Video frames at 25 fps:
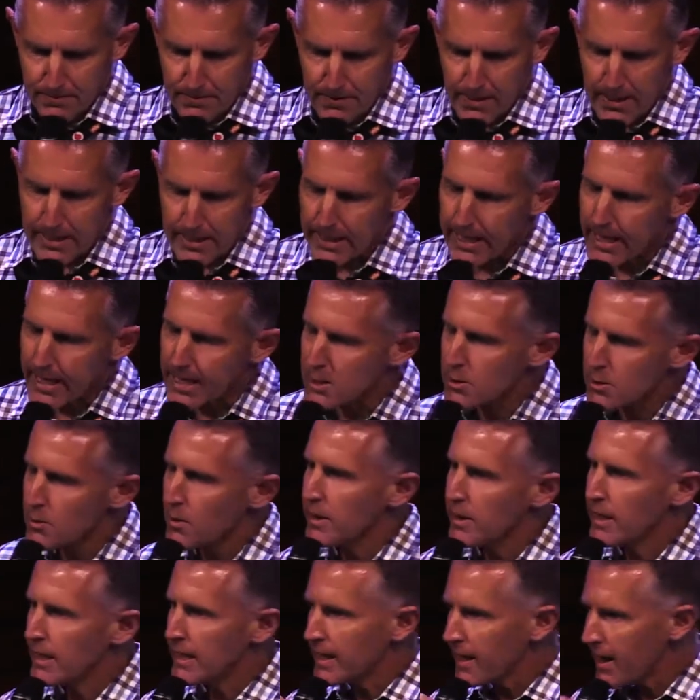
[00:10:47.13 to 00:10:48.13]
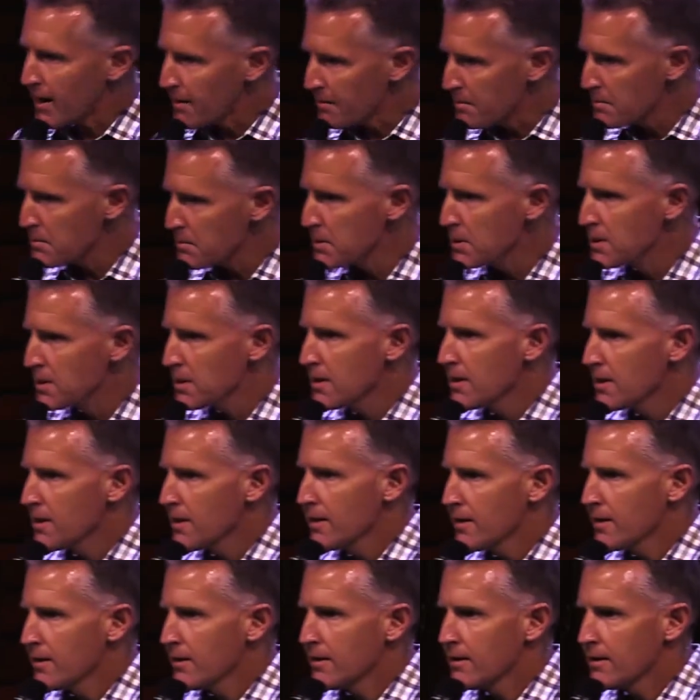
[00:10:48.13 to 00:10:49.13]
And guess what? He comes
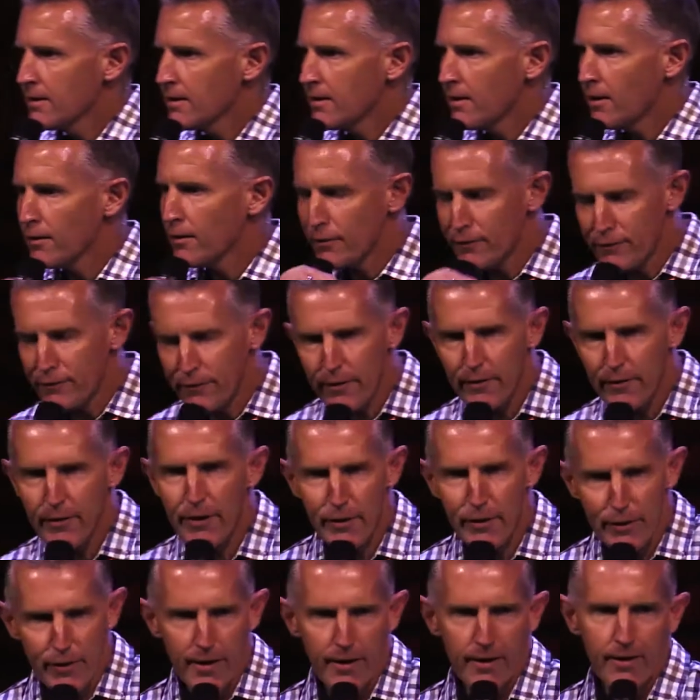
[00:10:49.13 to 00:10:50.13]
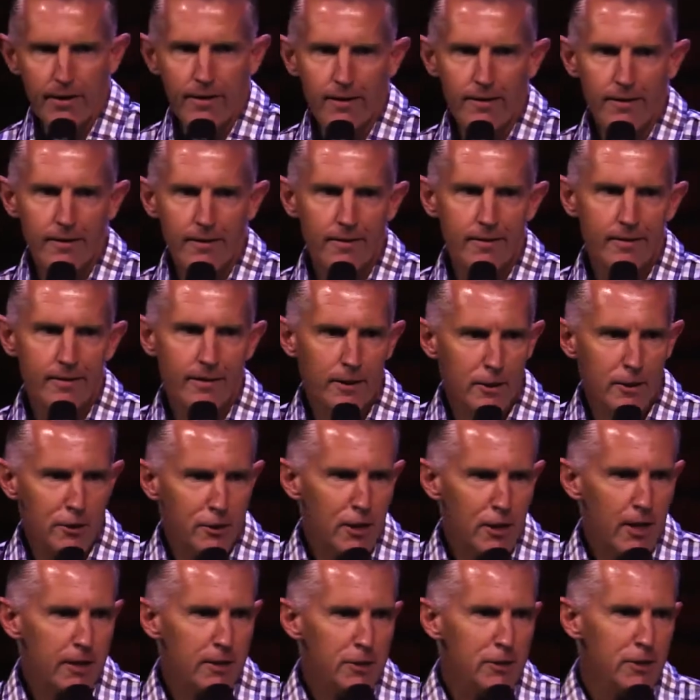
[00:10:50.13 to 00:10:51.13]
on the very thing that's
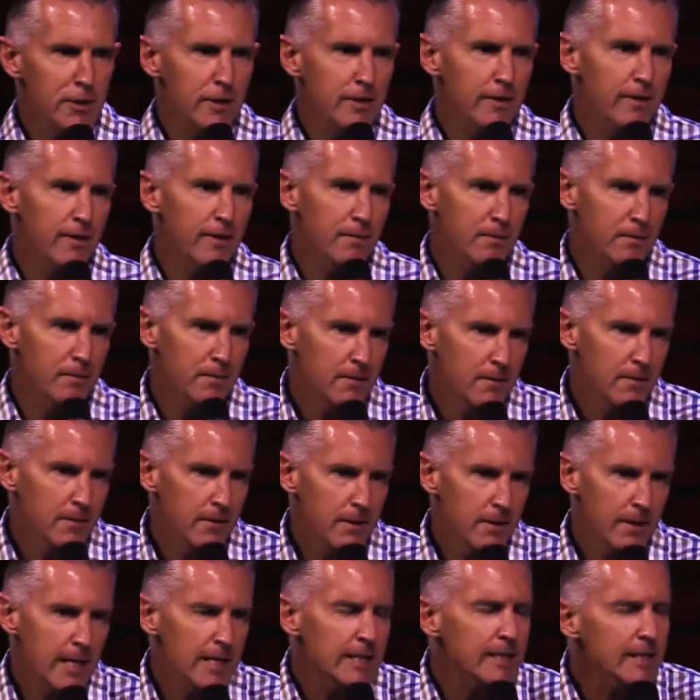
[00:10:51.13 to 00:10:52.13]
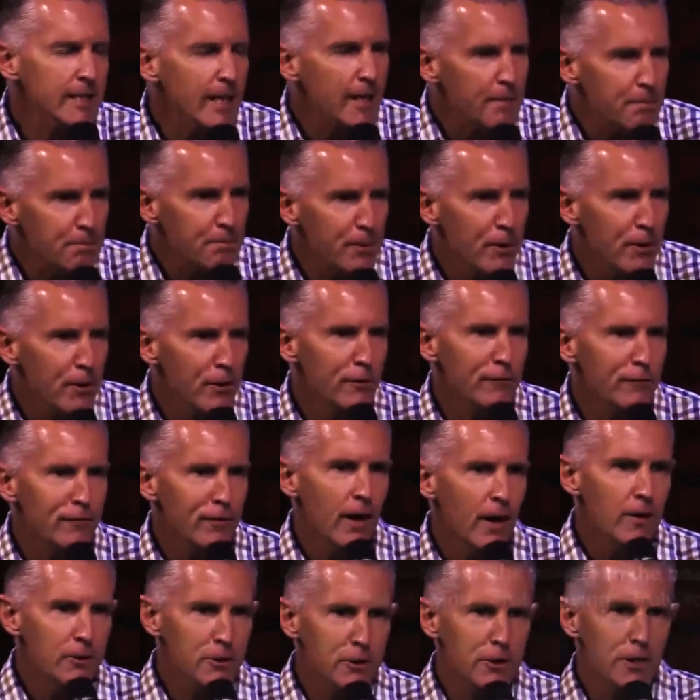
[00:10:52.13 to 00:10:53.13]
challenging them. Isn't that beautiful?
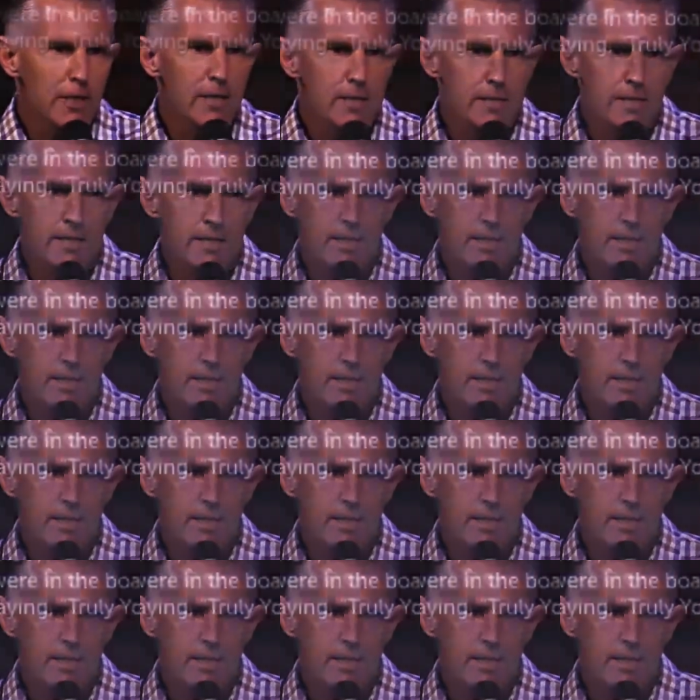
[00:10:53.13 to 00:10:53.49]
Our Jesus